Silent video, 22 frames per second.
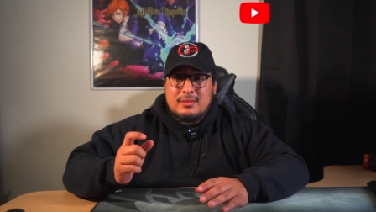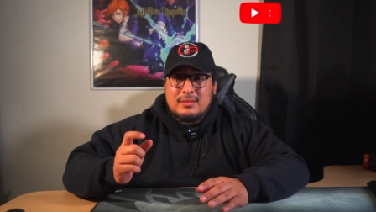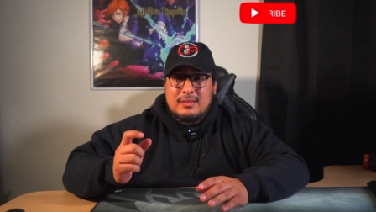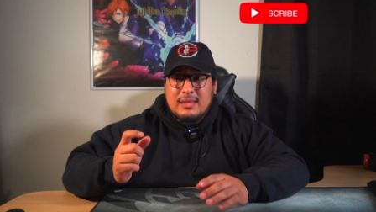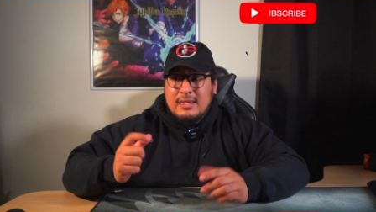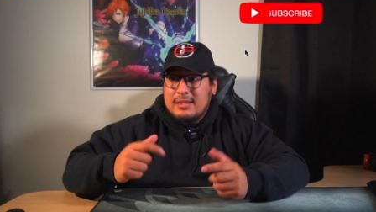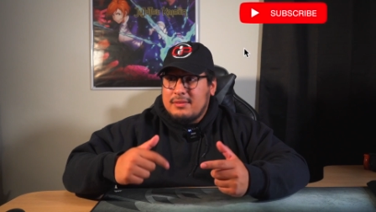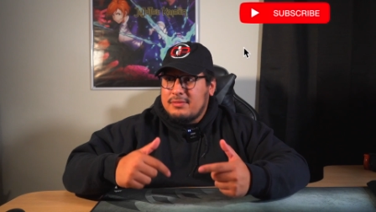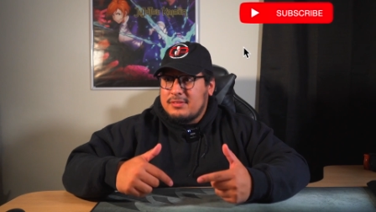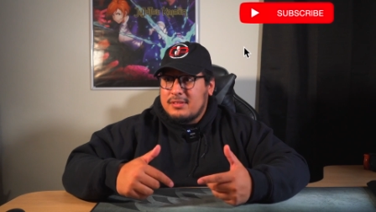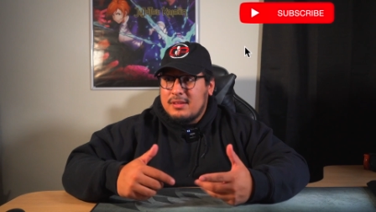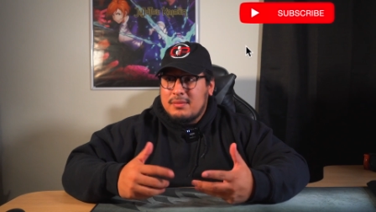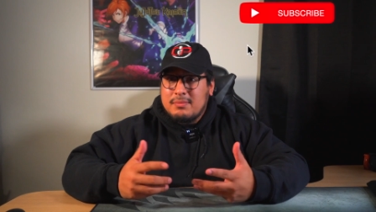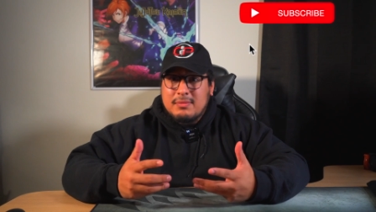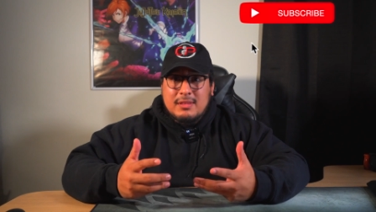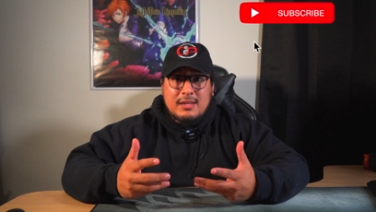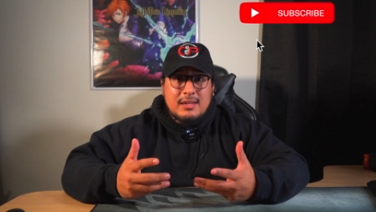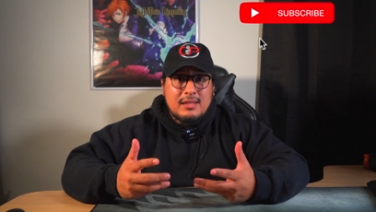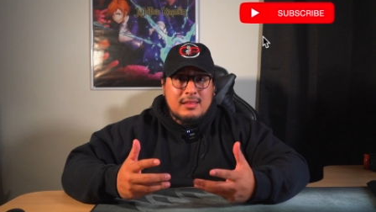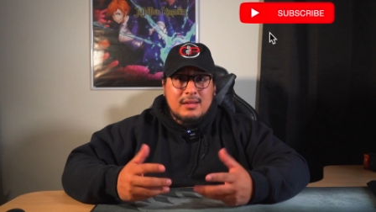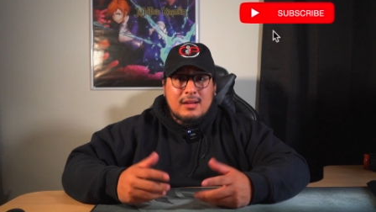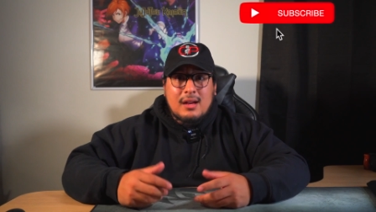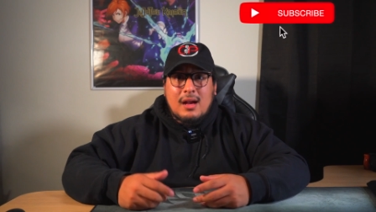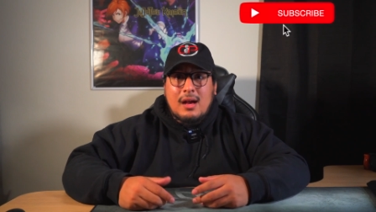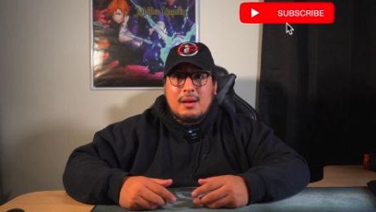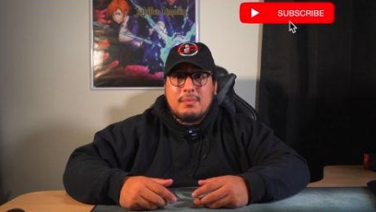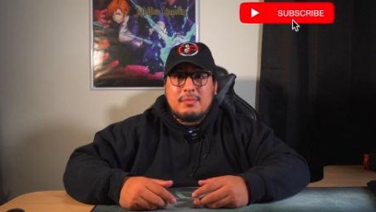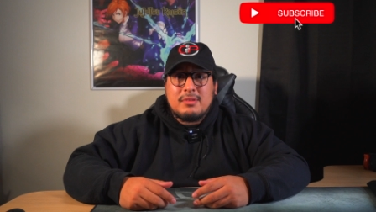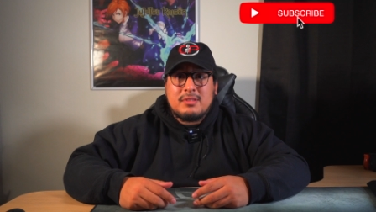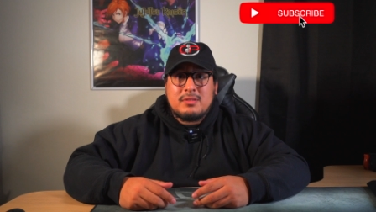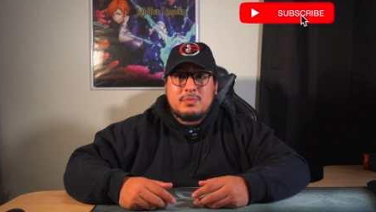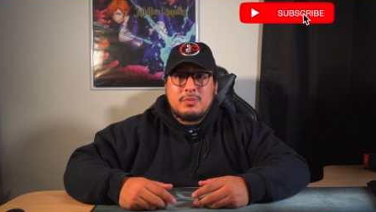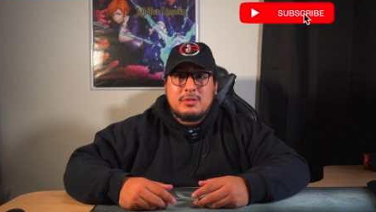leave something in the
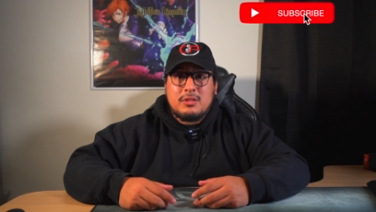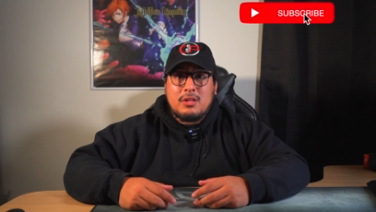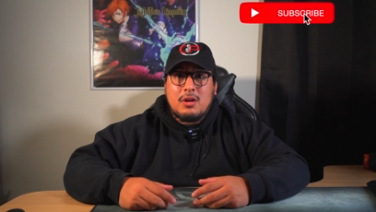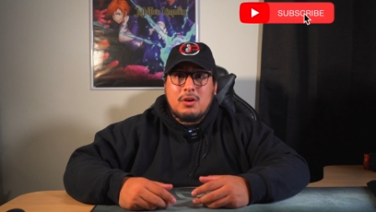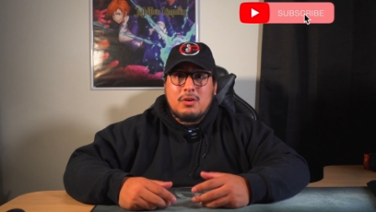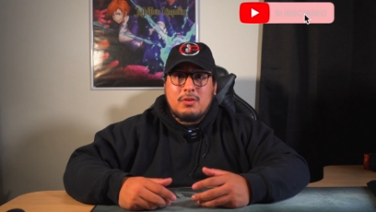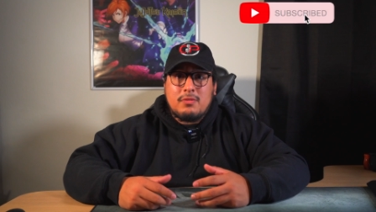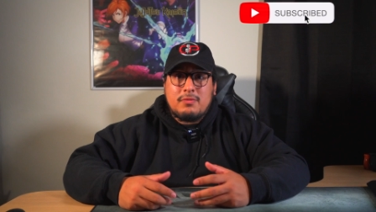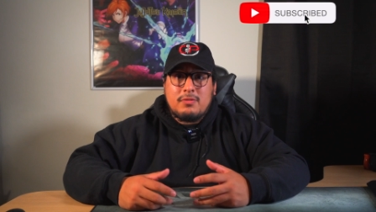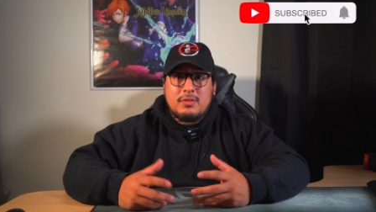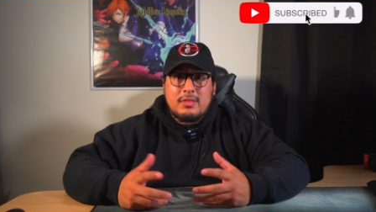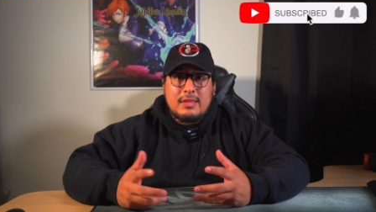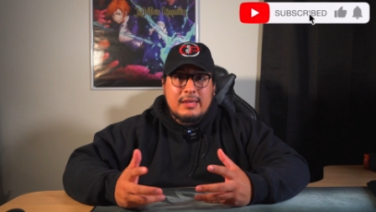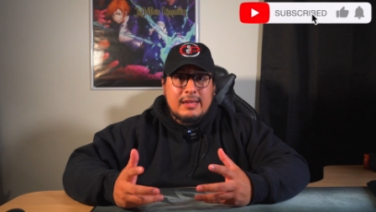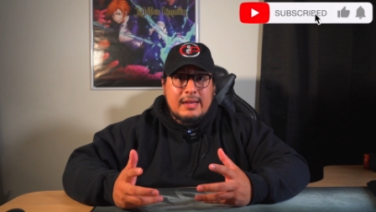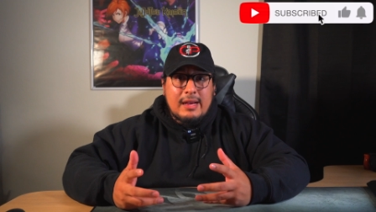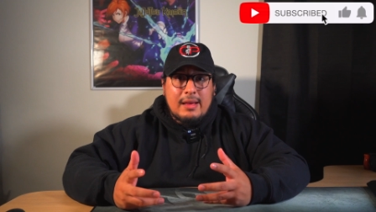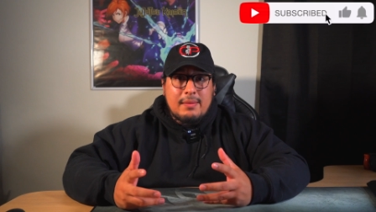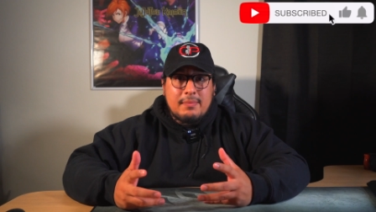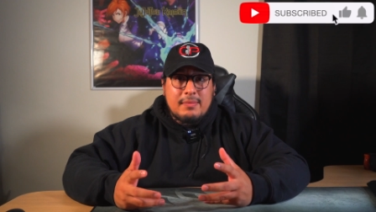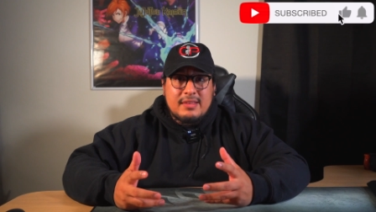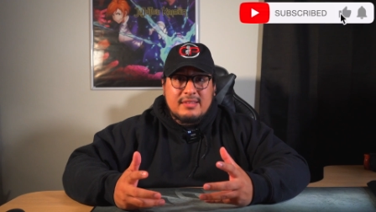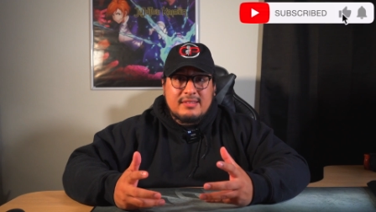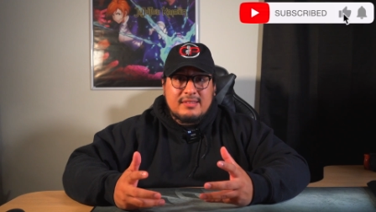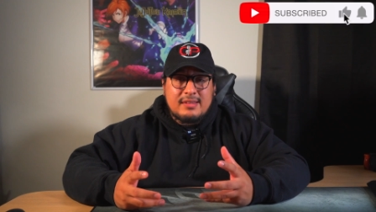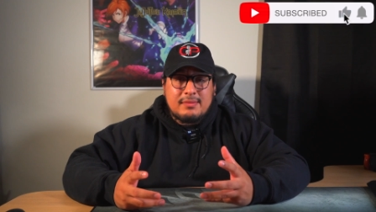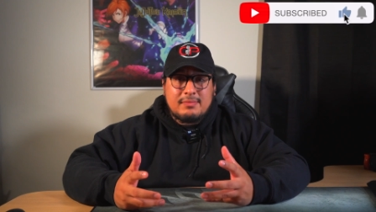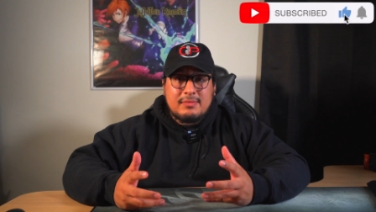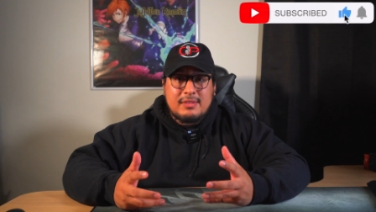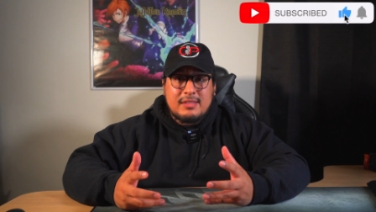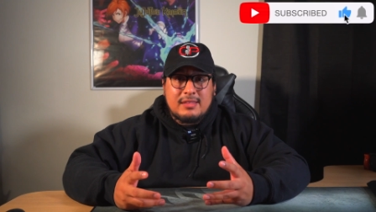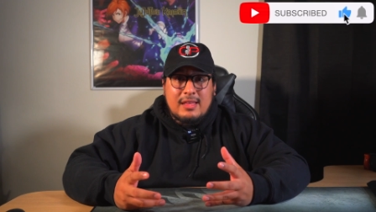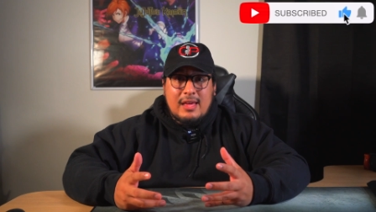comments below if you think I missed
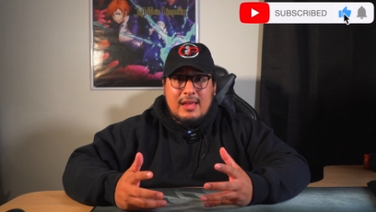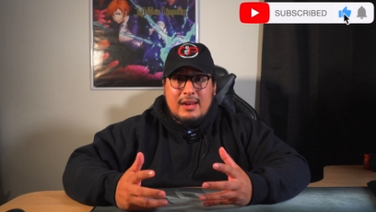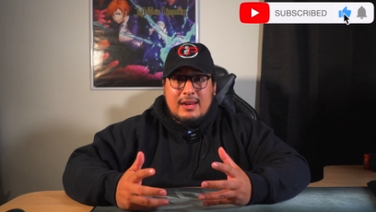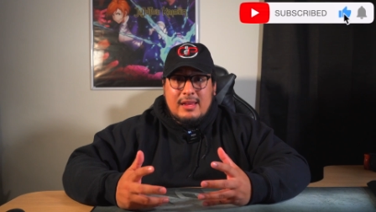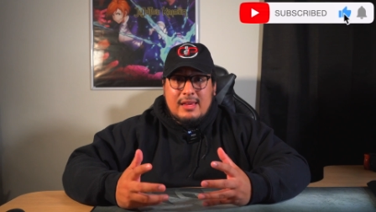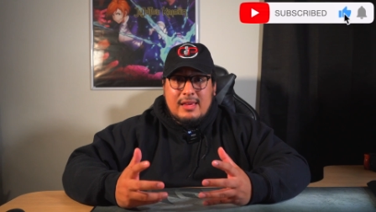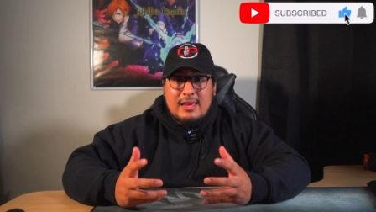something that